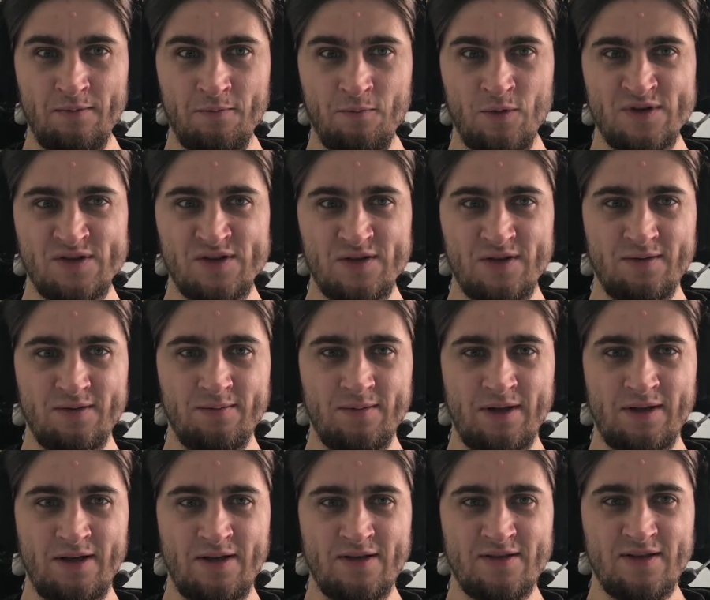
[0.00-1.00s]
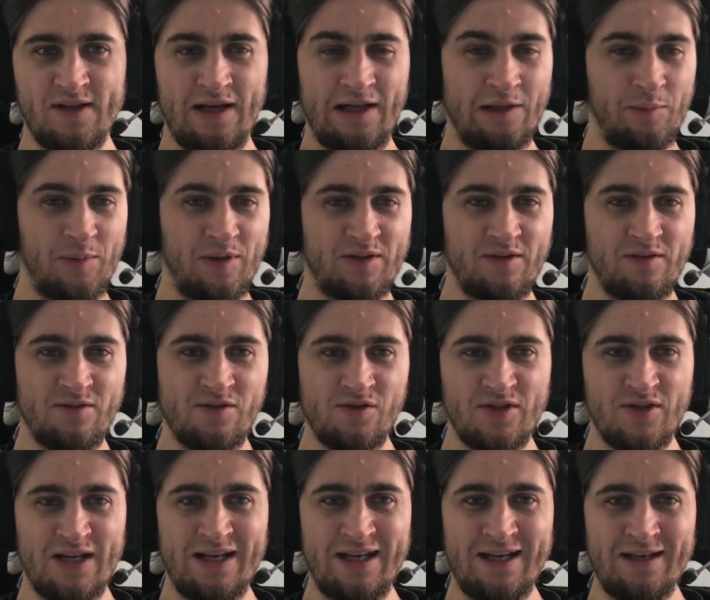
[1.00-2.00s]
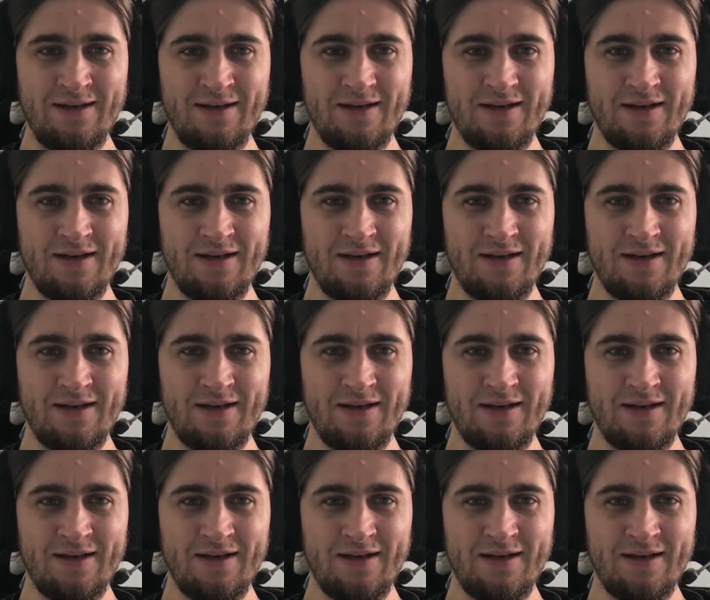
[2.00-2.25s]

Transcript: was at least a little bit entertaining.